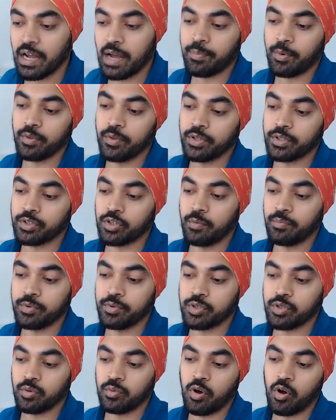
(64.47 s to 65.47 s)
up on the top.
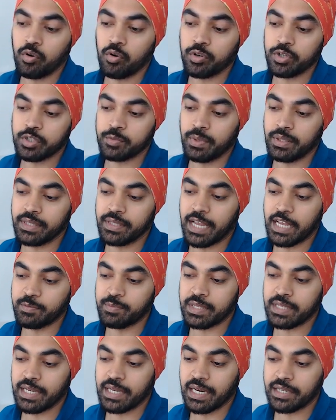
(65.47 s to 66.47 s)
So August month has
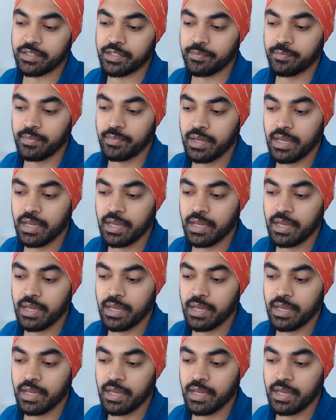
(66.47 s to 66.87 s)
been selected.